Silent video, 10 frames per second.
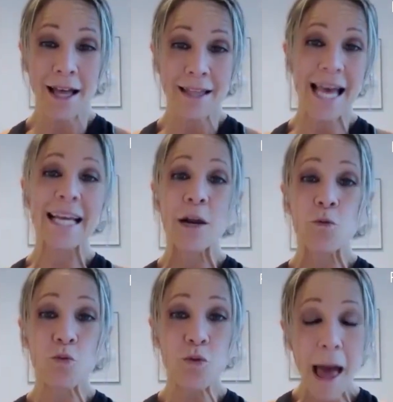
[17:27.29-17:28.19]
that
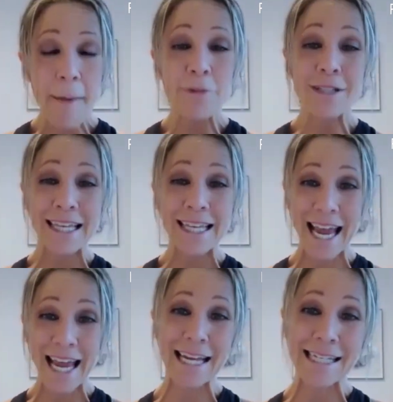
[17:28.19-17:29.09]
can
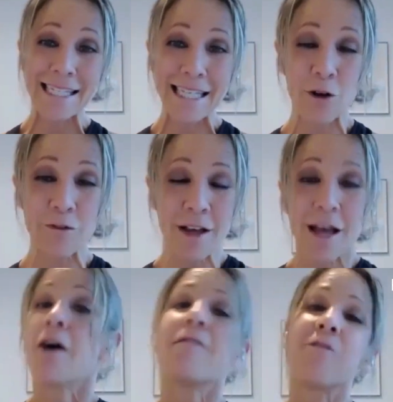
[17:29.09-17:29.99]
replicate itself
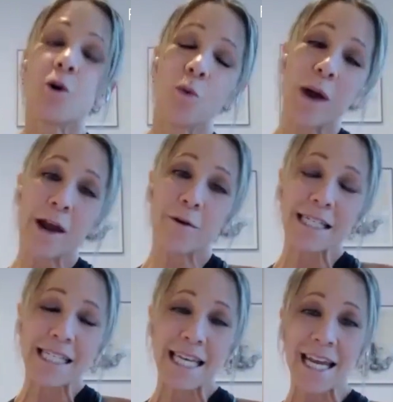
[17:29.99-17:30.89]
for where
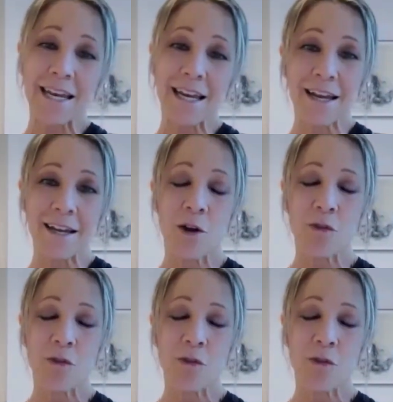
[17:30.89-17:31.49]
it's needed.